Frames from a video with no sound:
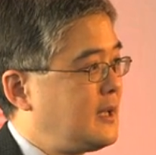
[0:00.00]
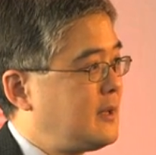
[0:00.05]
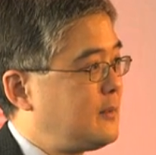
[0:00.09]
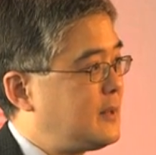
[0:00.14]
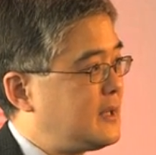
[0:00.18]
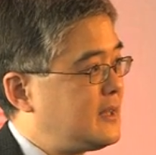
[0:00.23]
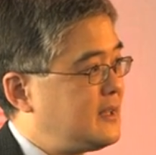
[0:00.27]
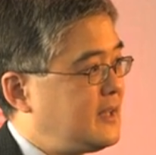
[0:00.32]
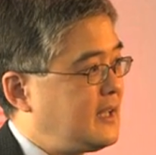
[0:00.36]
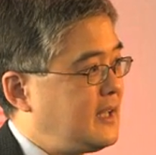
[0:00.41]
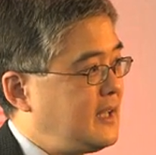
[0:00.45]

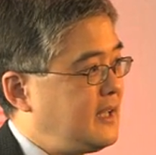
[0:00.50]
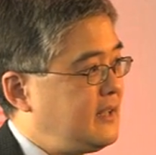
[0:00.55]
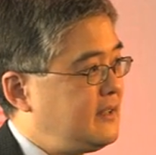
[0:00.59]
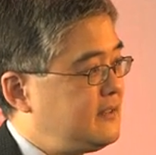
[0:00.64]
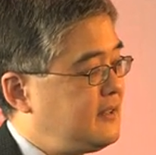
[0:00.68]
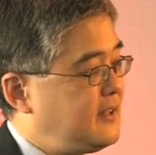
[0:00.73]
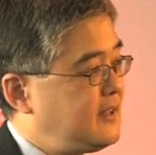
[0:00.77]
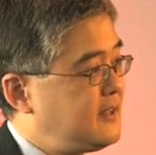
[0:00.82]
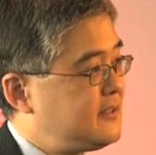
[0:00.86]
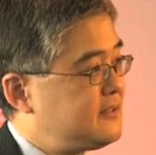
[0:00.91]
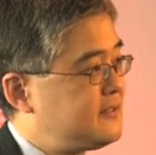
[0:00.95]
but the
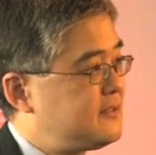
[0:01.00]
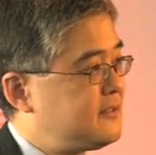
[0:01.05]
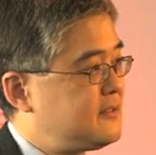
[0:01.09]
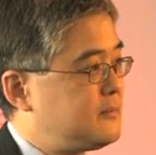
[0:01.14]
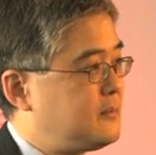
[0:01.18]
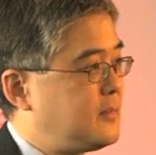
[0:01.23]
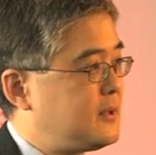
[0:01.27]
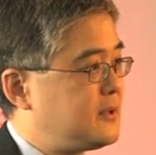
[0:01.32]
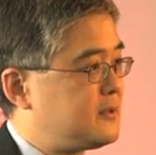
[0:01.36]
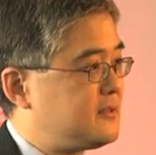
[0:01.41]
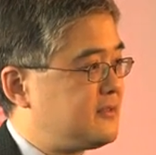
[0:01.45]
easiest,
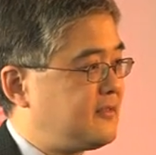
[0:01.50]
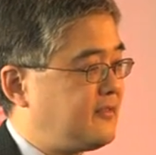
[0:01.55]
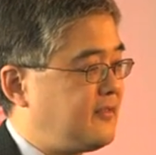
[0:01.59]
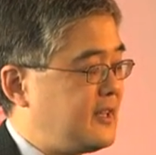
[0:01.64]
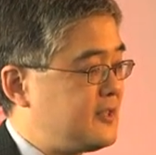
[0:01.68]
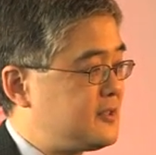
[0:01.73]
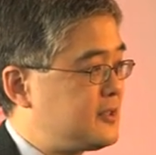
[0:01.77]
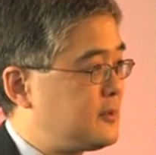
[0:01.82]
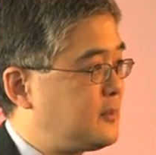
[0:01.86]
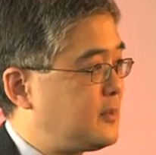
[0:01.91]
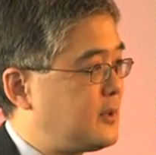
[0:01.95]
most
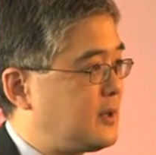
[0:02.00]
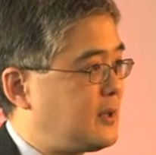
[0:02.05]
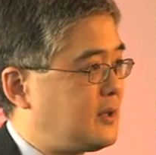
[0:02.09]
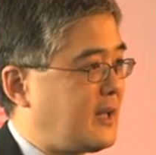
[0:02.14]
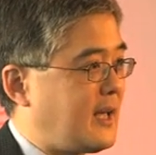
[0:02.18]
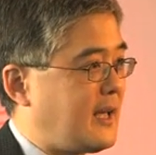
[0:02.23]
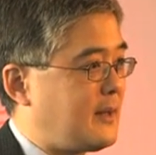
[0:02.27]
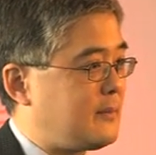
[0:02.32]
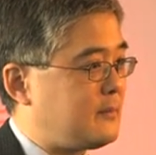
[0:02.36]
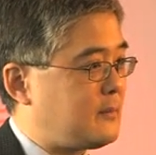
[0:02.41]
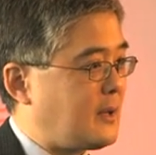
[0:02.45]
feasible,
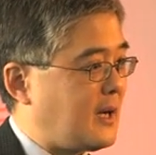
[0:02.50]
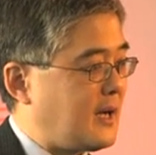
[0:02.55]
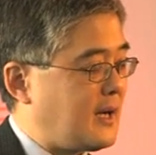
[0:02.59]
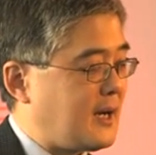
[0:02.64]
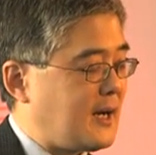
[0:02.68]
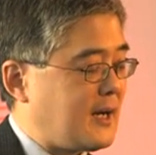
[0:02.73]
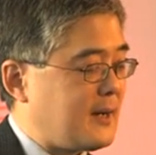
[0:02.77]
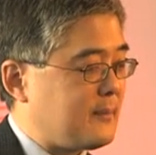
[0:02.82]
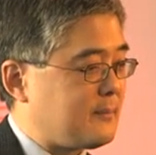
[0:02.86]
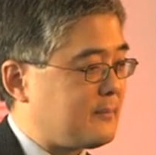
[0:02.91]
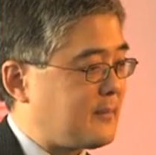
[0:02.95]
and
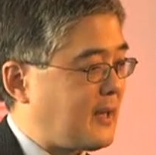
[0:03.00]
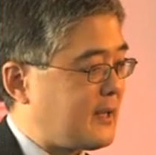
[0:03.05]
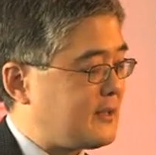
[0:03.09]
um,